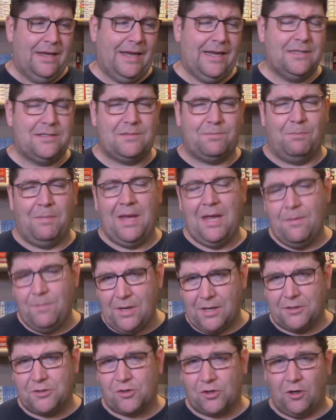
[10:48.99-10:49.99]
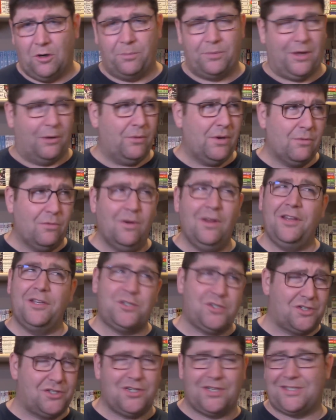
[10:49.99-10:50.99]
it's maybe a trope that we
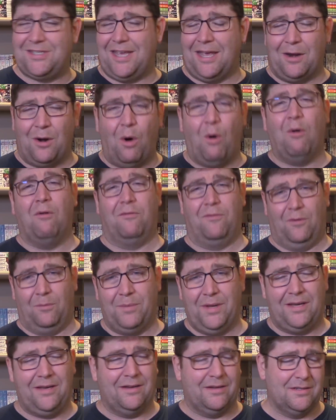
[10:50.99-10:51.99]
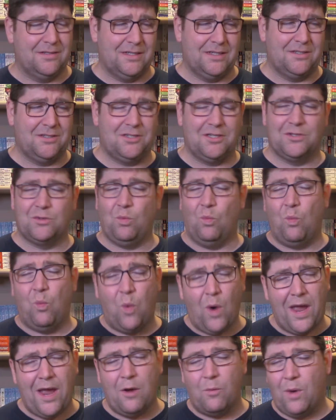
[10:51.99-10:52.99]
really should just get over because it's just
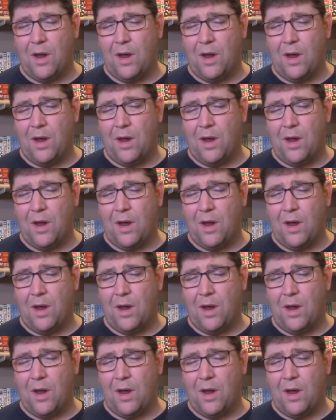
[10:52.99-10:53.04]
way,